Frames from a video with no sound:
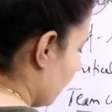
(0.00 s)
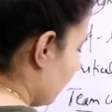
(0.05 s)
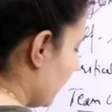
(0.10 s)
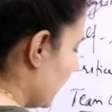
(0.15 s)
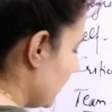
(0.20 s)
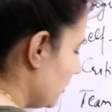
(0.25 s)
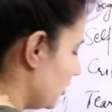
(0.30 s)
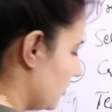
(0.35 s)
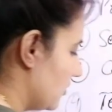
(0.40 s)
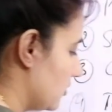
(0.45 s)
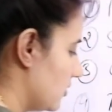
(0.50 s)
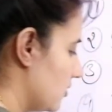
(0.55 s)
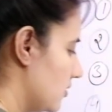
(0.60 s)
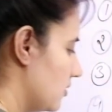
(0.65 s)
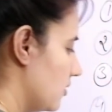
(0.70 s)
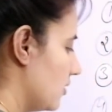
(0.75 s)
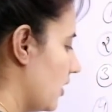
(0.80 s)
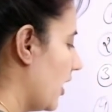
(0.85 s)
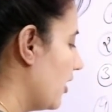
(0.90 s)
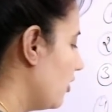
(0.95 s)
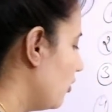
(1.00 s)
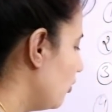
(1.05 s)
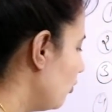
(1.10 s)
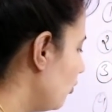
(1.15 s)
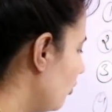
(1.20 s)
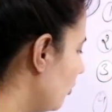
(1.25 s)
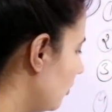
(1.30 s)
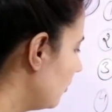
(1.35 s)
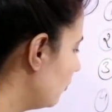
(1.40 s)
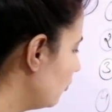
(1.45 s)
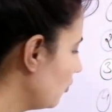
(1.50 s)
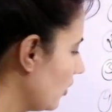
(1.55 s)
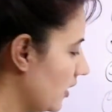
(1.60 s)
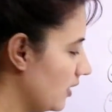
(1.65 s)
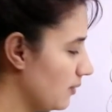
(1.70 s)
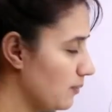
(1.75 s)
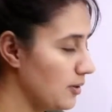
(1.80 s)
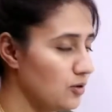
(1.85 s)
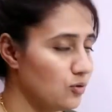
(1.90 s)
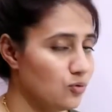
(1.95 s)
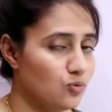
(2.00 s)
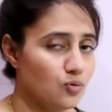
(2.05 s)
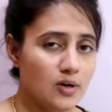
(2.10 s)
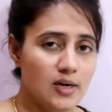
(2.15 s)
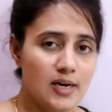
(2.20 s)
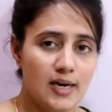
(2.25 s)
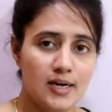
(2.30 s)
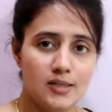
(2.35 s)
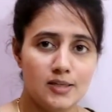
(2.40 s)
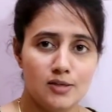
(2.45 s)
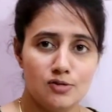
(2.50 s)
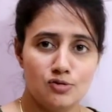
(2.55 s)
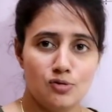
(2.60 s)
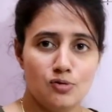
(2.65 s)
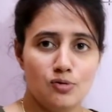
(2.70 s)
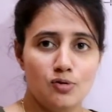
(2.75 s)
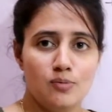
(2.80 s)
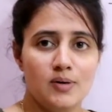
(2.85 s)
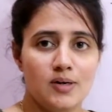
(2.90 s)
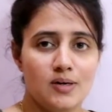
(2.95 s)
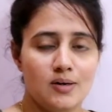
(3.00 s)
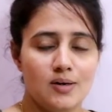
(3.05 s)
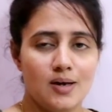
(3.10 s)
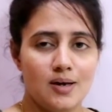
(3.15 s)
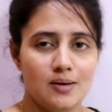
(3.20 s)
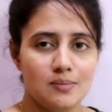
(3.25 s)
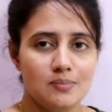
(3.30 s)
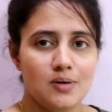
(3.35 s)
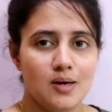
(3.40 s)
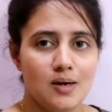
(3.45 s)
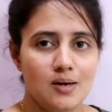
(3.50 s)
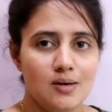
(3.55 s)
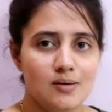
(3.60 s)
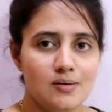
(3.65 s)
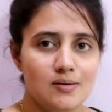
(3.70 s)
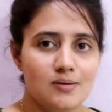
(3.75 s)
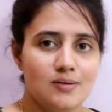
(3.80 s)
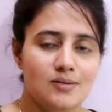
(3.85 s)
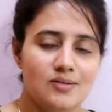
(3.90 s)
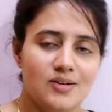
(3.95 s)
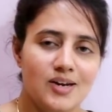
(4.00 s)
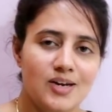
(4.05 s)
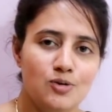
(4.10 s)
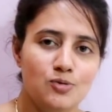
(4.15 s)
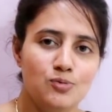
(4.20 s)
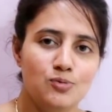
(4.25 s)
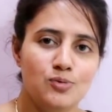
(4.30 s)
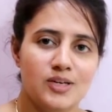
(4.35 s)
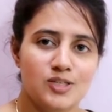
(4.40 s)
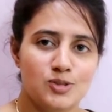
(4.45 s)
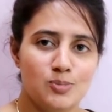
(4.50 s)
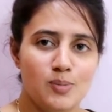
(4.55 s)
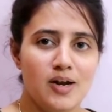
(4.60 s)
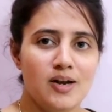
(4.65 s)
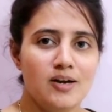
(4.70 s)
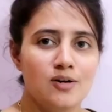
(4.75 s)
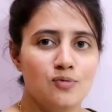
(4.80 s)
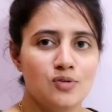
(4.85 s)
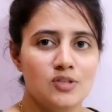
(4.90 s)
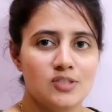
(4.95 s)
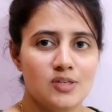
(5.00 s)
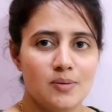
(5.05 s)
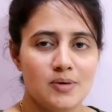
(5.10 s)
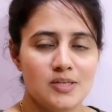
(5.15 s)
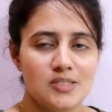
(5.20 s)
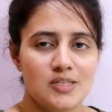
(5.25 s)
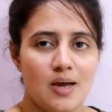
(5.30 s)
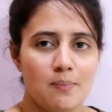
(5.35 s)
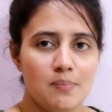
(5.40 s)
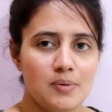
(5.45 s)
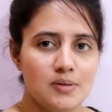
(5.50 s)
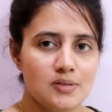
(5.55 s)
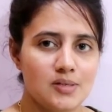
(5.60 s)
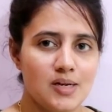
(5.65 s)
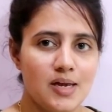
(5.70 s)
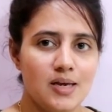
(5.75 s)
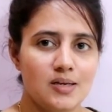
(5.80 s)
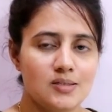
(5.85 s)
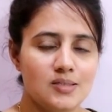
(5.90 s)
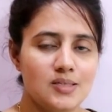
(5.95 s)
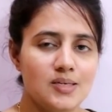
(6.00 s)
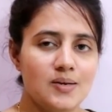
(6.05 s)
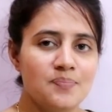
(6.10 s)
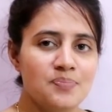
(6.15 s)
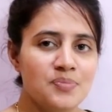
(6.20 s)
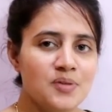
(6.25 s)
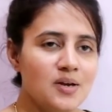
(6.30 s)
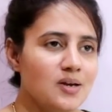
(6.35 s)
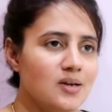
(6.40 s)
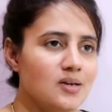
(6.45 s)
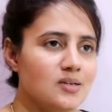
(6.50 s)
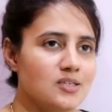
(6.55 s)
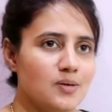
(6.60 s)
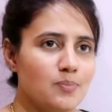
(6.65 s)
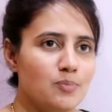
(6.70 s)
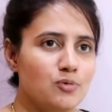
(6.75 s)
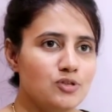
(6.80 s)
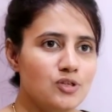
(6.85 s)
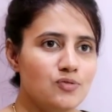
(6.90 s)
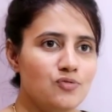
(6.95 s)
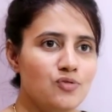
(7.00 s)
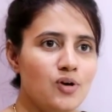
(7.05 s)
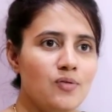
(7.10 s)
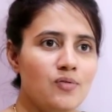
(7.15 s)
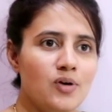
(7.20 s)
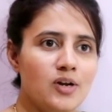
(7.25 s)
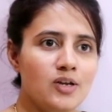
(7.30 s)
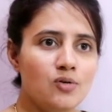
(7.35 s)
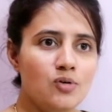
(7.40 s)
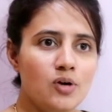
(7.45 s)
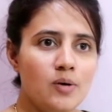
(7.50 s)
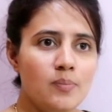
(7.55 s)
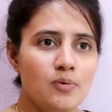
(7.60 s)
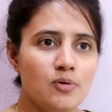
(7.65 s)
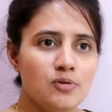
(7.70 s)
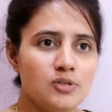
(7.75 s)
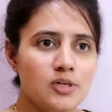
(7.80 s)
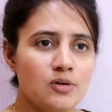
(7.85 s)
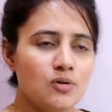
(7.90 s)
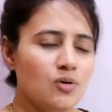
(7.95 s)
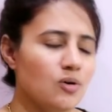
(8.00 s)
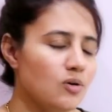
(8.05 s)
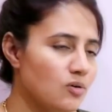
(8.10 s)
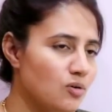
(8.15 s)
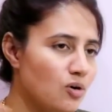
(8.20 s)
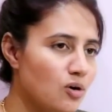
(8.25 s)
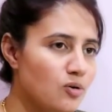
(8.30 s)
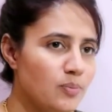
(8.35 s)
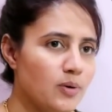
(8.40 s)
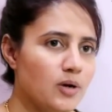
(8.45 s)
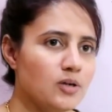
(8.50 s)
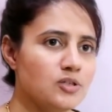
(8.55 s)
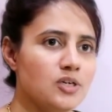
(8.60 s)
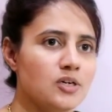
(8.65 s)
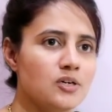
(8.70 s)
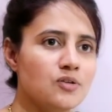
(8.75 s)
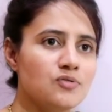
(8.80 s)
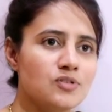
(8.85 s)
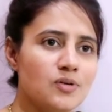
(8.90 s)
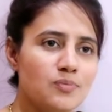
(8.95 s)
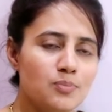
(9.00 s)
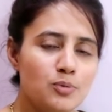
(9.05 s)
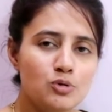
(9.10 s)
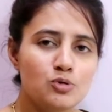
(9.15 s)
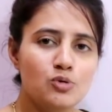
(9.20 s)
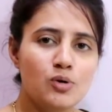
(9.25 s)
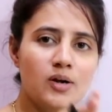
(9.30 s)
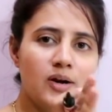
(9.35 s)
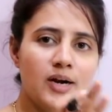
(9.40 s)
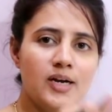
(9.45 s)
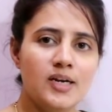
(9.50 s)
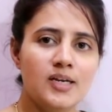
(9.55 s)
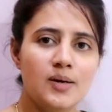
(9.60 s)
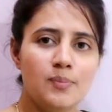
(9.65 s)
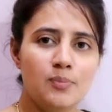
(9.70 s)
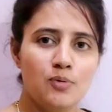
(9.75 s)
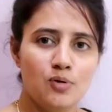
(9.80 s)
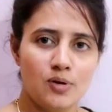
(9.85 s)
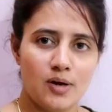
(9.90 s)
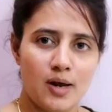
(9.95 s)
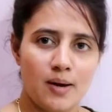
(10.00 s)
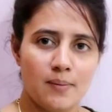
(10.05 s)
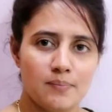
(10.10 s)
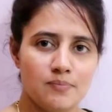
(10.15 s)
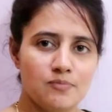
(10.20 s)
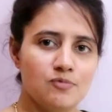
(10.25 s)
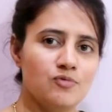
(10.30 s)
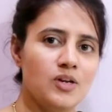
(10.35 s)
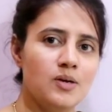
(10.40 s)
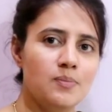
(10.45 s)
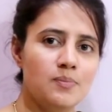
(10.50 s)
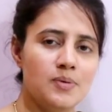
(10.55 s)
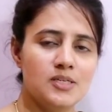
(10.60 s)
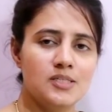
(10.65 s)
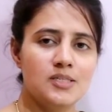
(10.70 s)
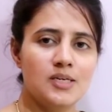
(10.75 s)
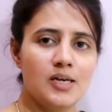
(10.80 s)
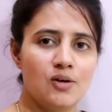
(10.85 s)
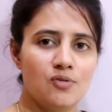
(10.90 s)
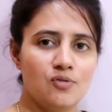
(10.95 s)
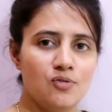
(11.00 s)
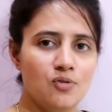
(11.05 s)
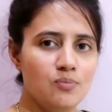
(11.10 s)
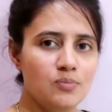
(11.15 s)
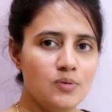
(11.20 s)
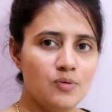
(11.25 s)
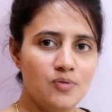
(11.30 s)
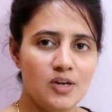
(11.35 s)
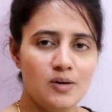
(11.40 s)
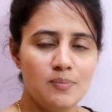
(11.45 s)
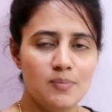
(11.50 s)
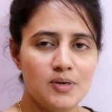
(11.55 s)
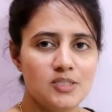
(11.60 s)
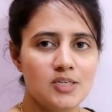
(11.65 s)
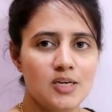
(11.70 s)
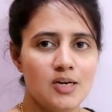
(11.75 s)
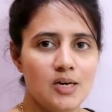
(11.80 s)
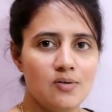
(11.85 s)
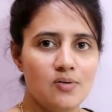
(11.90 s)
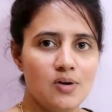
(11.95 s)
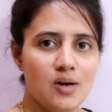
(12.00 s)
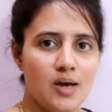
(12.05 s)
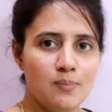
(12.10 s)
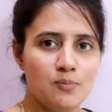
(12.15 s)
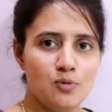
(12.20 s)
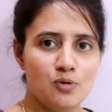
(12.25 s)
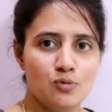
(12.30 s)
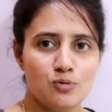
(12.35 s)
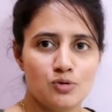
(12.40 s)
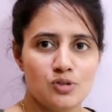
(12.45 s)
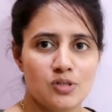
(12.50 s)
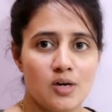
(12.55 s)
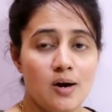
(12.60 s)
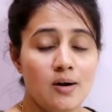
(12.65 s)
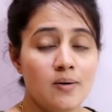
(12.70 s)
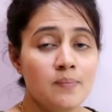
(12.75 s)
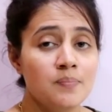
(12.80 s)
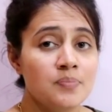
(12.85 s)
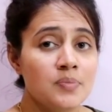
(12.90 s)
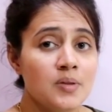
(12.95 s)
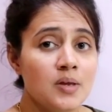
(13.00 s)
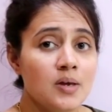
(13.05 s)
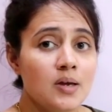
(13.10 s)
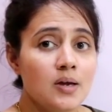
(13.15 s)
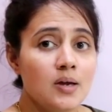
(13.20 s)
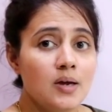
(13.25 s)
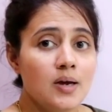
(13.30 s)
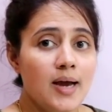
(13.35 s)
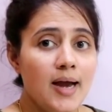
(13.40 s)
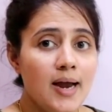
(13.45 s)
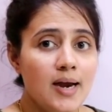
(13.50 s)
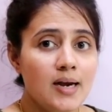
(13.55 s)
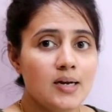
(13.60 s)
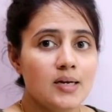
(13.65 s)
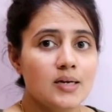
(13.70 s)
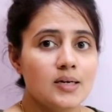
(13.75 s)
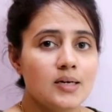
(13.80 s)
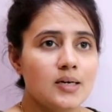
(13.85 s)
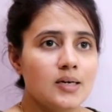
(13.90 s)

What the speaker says: patience. I don't know if you are able to relate this or not, but I'll try to explain it with some examples. Like, see, suppose if you are working on a project, or not project, if suppose you are writing a program, very basic level, from the very basic level I'm going to start. And